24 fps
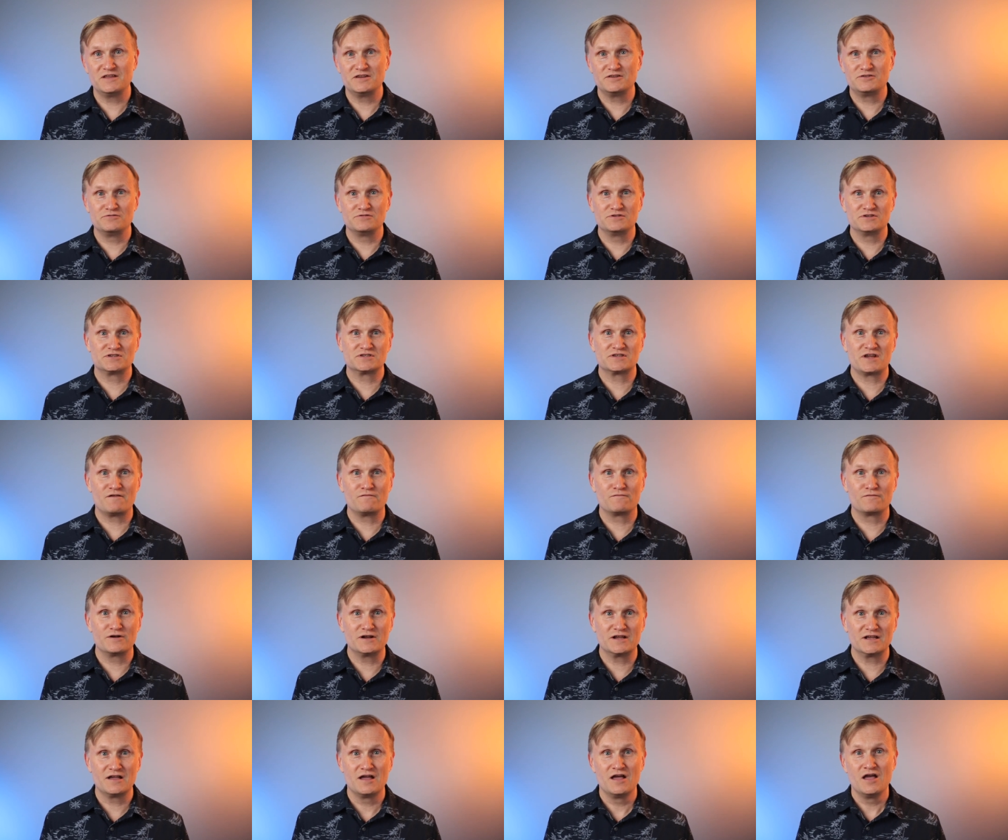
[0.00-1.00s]
into
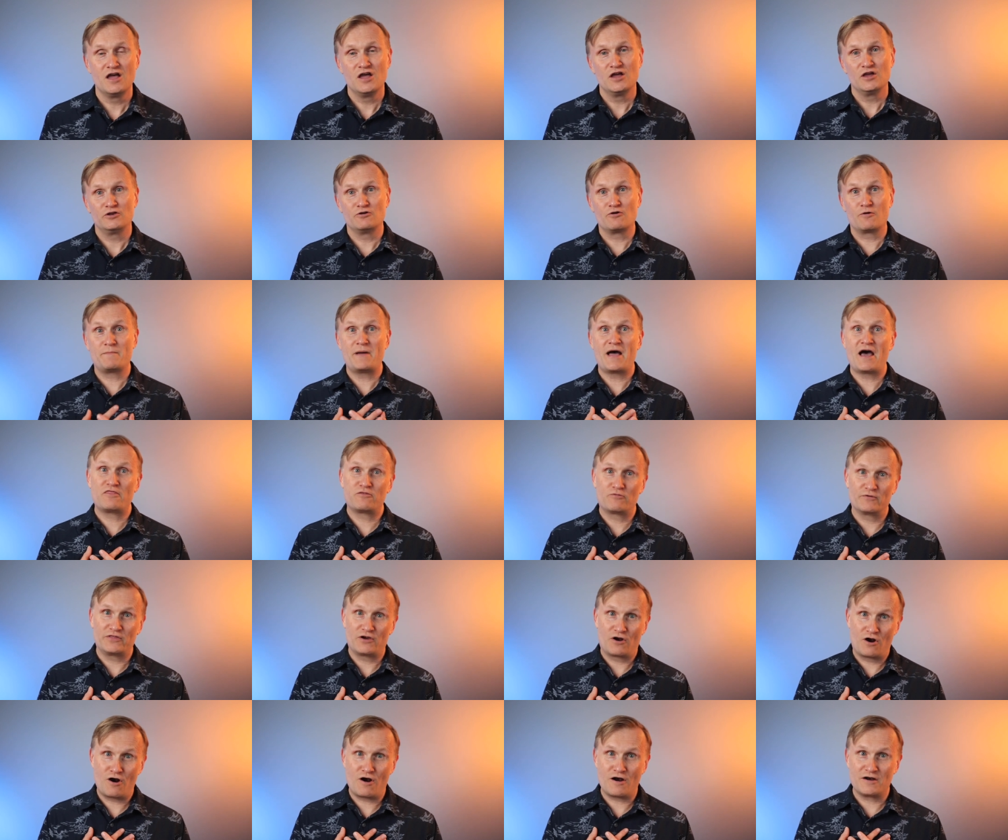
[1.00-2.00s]
discovering your path
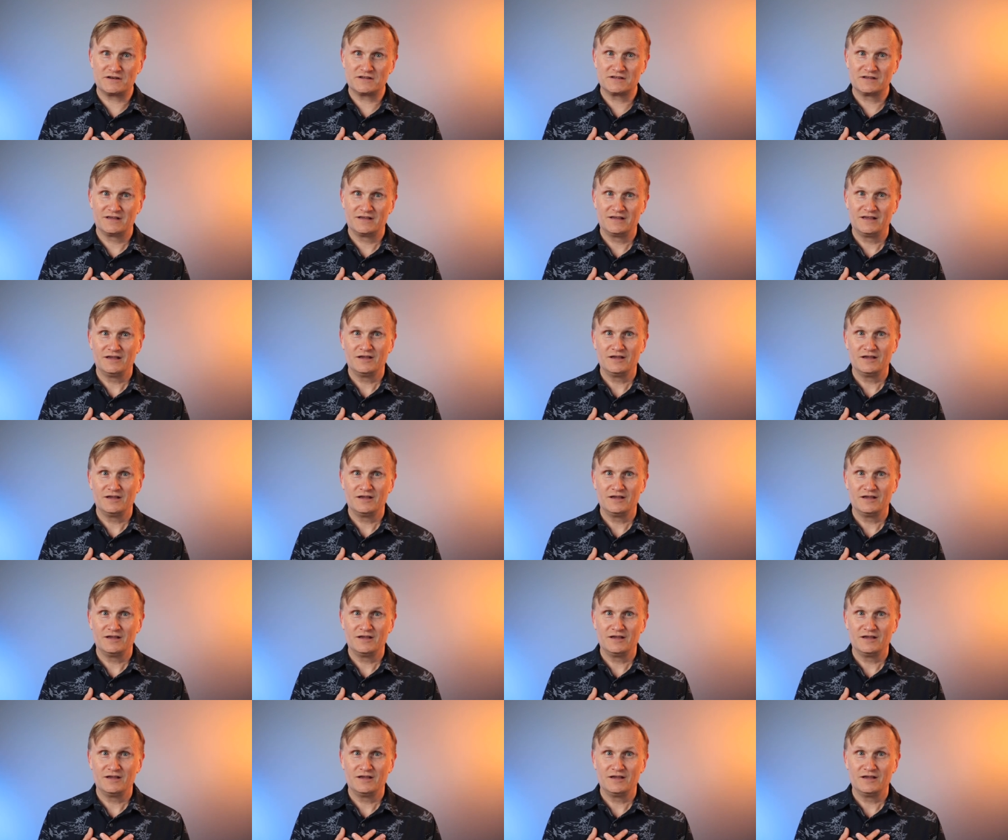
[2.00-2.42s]
with a heart